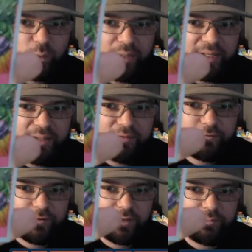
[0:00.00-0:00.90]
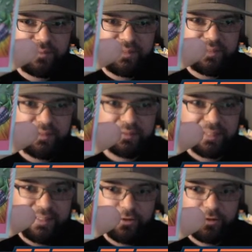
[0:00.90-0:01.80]
away from the
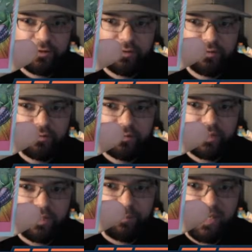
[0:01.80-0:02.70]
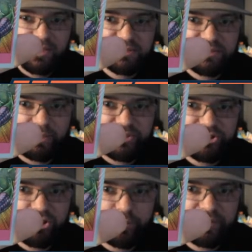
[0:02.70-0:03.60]
Laker box that we
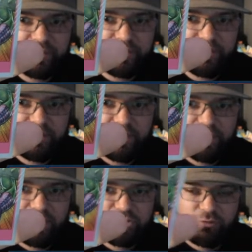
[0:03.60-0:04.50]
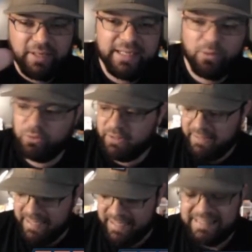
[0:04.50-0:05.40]
just opened. So right now we're
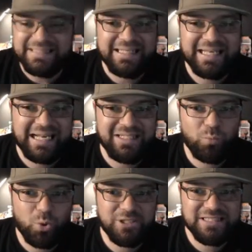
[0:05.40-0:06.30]
looking at 1991